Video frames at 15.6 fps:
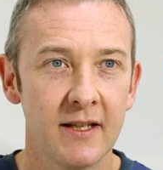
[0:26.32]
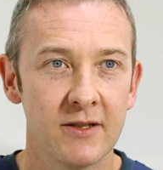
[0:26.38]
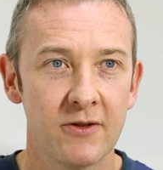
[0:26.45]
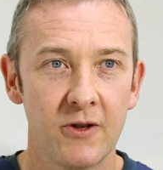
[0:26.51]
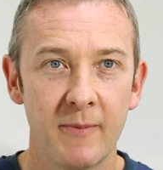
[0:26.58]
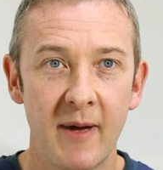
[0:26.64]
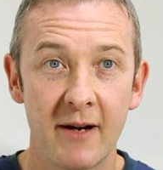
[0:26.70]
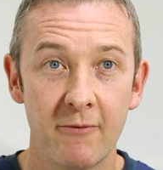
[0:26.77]

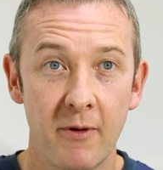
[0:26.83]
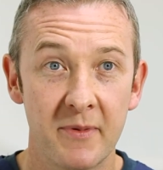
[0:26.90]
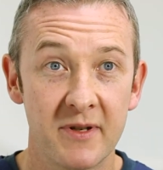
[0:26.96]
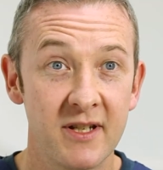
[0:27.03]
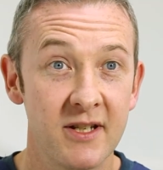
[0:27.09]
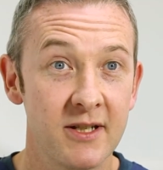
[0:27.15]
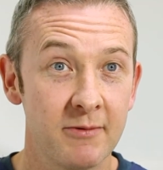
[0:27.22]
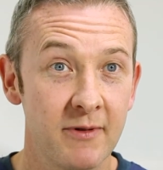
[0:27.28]
So no matter what
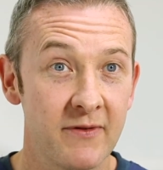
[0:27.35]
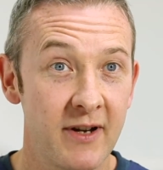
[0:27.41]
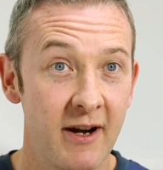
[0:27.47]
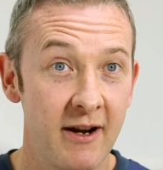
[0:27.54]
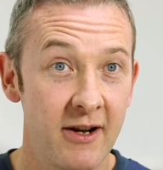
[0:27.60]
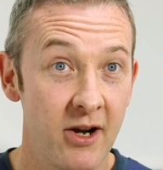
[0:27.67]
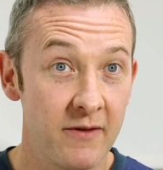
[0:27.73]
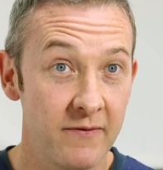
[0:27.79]
procedure we've
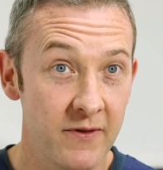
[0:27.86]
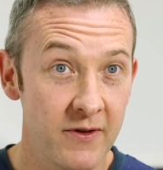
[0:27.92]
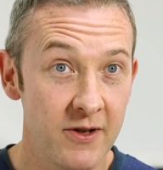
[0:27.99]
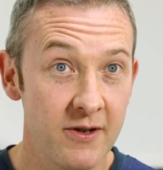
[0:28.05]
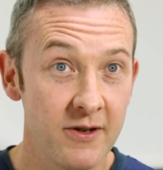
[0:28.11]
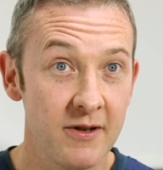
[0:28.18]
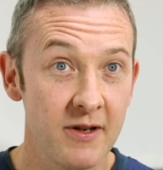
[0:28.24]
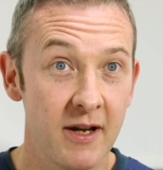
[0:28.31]
carried out for
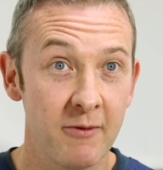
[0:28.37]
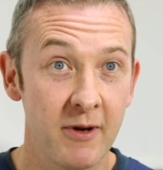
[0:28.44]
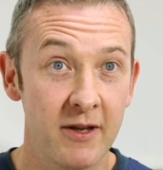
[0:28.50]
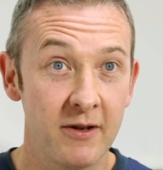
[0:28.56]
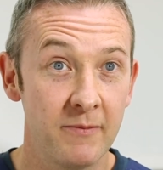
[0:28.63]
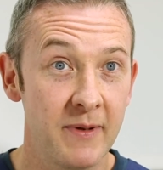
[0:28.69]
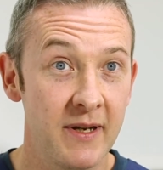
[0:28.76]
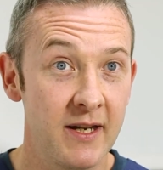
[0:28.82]
you,
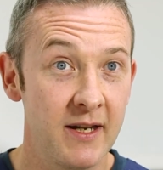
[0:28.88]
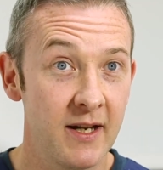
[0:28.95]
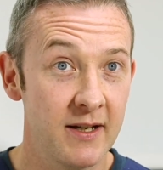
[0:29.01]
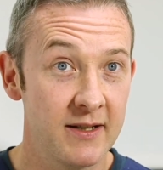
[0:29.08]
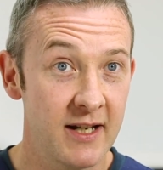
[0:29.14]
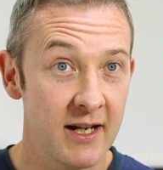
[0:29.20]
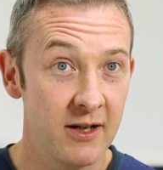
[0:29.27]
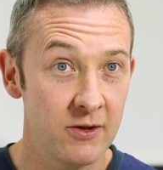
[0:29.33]
whether it be
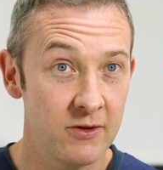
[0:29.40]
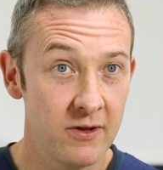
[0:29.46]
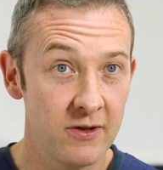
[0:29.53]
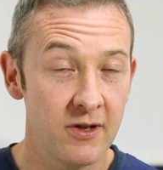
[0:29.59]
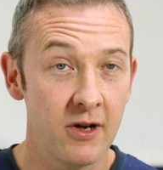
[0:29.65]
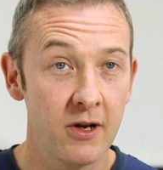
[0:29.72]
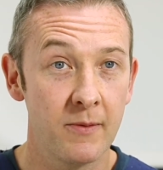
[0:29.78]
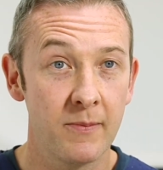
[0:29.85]
taking a
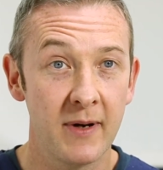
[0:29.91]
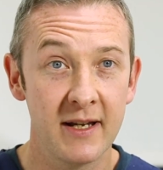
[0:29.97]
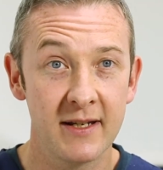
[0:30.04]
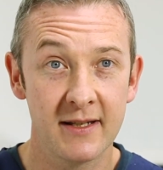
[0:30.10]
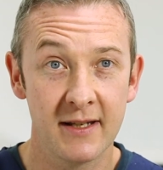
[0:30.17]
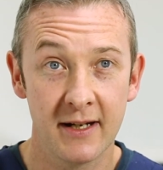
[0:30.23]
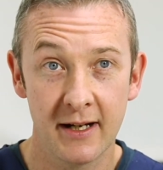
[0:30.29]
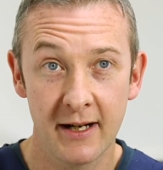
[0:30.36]
tooth out or
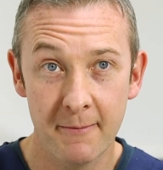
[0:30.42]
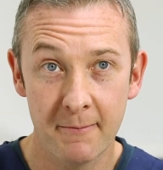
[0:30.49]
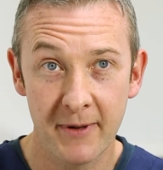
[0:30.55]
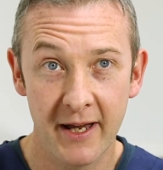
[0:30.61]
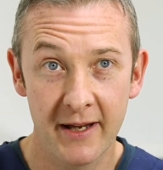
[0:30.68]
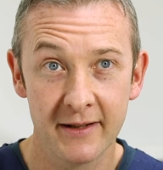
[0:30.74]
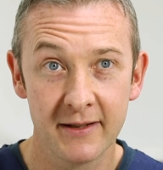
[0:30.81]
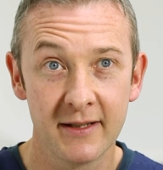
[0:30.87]
placing an
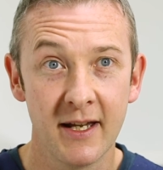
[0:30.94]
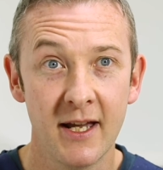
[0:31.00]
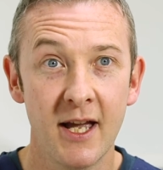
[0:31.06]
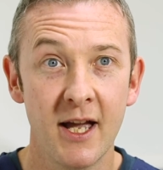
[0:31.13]
implant,